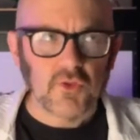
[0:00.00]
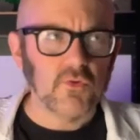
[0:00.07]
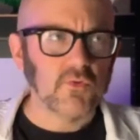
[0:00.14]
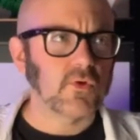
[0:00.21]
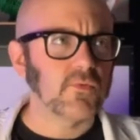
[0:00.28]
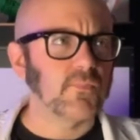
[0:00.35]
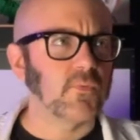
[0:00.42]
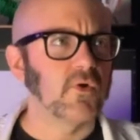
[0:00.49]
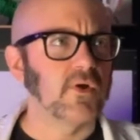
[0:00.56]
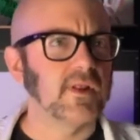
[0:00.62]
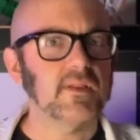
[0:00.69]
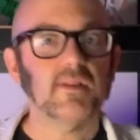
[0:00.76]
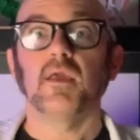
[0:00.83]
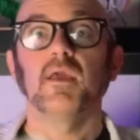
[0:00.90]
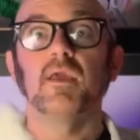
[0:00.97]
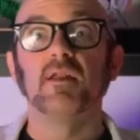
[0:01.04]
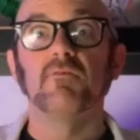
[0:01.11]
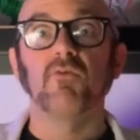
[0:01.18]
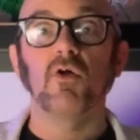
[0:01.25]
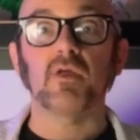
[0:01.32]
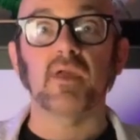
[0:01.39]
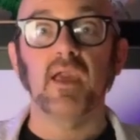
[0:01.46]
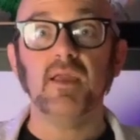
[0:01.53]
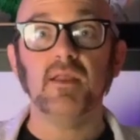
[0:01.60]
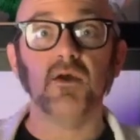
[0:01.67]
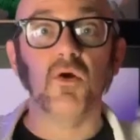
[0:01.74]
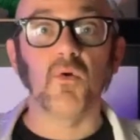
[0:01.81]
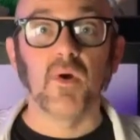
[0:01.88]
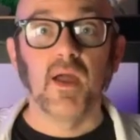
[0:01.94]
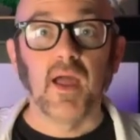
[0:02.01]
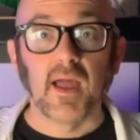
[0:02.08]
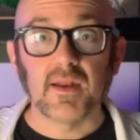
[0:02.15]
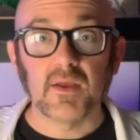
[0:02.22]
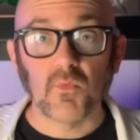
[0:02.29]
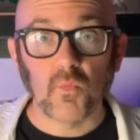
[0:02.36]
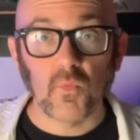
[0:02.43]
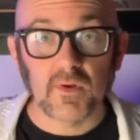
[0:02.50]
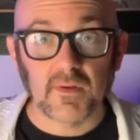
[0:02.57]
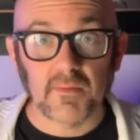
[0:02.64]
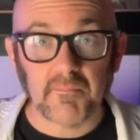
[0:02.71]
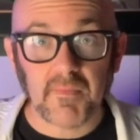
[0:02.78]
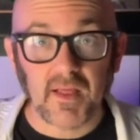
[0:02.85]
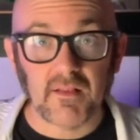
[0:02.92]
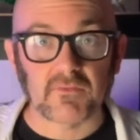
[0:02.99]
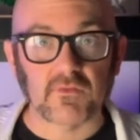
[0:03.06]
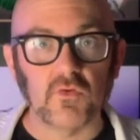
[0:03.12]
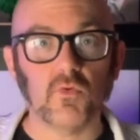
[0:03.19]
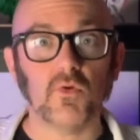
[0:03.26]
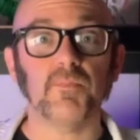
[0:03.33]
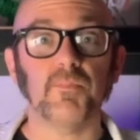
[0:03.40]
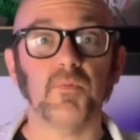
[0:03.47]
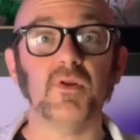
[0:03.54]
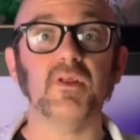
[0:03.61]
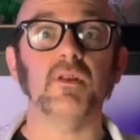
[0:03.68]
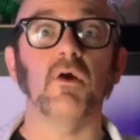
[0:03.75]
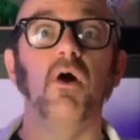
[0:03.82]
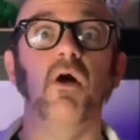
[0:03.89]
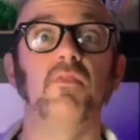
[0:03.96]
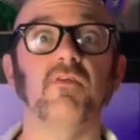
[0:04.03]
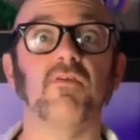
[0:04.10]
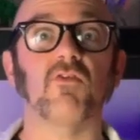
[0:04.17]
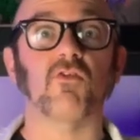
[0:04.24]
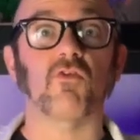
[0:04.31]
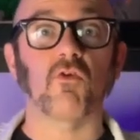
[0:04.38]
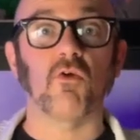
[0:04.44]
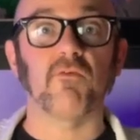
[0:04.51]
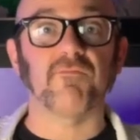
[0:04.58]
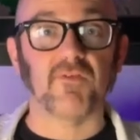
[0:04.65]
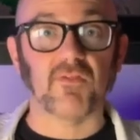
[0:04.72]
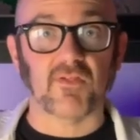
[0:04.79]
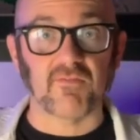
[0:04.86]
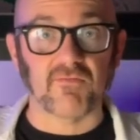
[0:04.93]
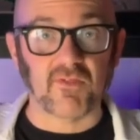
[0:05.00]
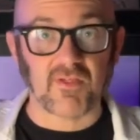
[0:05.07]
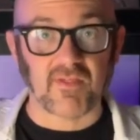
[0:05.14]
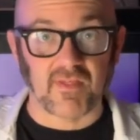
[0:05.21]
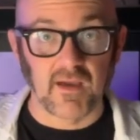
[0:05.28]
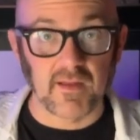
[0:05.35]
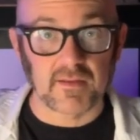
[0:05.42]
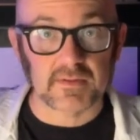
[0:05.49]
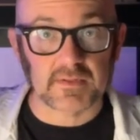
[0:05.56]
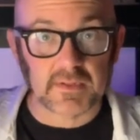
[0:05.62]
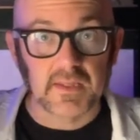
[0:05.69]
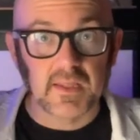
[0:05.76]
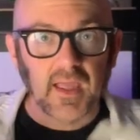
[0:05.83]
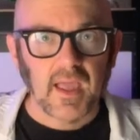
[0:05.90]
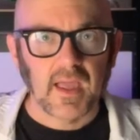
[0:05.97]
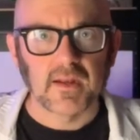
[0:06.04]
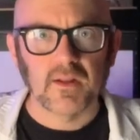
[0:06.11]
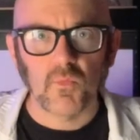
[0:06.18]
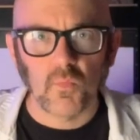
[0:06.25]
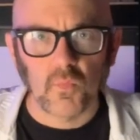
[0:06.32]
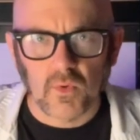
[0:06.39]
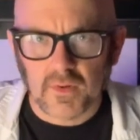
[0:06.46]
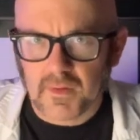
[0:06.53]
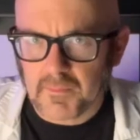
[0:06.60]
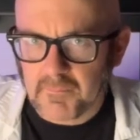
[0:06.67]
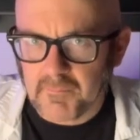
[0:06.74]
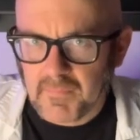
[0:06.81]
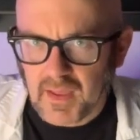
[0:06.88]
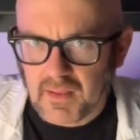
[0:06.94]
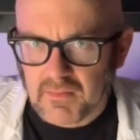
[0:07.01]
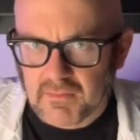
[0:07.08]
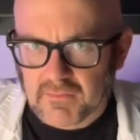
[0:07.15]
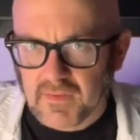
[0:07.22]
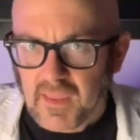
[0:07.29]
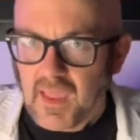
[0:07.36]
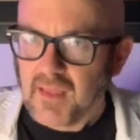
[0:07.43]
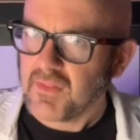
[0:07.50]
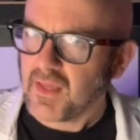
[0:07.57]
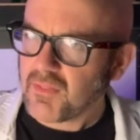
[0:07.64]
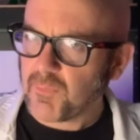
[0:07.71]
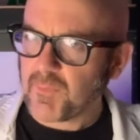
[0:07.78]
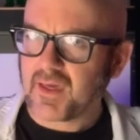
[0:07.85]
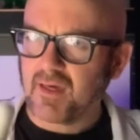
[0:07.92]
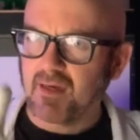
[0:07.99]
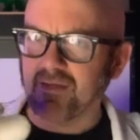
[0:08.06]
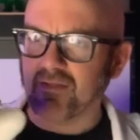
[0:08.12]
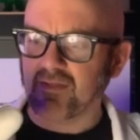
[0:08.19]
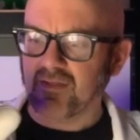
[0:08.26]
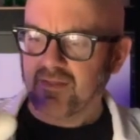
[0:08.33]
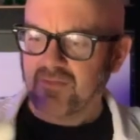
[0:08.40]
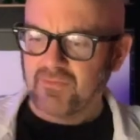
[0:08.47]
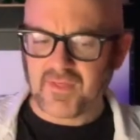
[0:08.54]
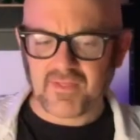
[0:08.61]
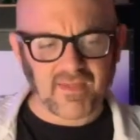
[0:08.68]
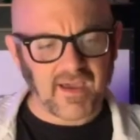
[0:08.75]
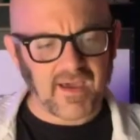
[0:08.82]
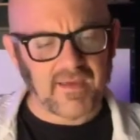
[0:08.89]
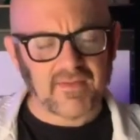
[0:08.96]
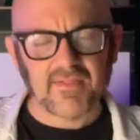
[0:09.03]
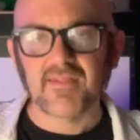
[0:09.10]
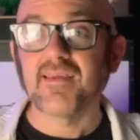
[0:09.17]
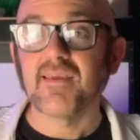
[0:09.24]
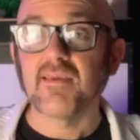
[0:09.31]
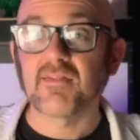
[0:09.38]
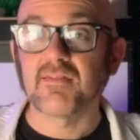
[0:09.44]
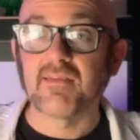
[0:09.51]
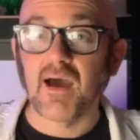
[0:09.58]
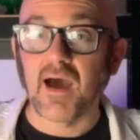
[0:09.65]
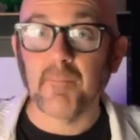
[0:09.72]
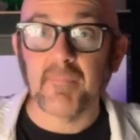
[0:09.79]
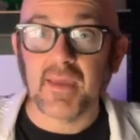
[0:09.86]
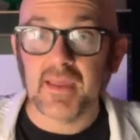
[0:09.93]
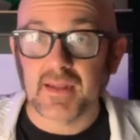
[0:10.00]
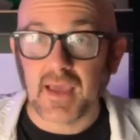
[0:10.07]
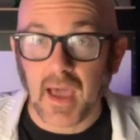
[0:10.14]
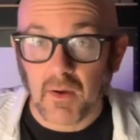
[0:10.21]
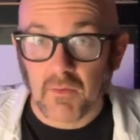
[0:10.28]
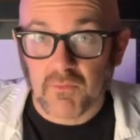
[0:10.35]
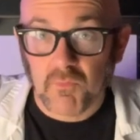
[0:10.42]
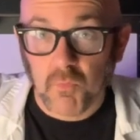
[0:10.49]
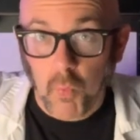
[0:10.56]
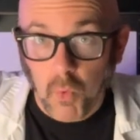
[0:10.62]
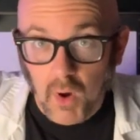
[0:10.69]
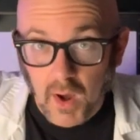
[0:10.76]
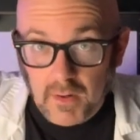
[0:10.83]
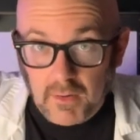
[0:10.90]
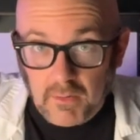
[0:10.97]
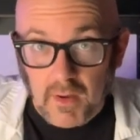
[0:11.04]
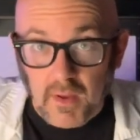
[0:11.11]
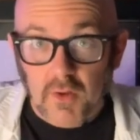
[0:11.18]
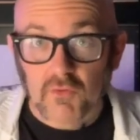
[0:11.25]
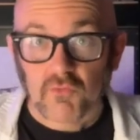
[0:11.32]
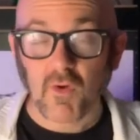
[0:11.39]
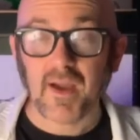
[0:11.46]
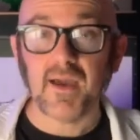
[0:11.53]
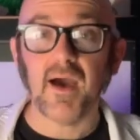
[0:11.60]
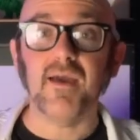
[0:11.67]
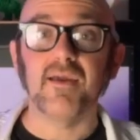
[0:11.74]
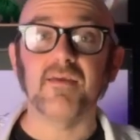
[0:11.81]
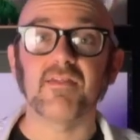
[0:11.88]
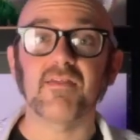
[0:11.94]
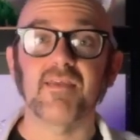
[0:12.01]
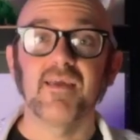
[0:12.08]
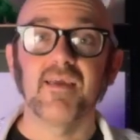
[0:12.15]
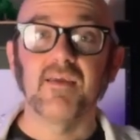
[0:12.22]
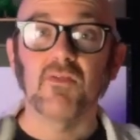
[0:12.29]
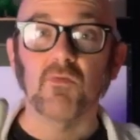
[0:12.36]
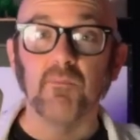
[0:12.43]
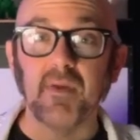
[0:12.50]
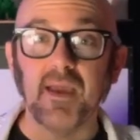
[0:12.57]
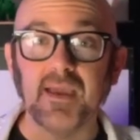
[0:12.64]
You could put it in a volcano and it wouldn't melt. You could put it on the surface of the sun and it wouldn't melt. And that's because this ice is not made out of water. Dry ice is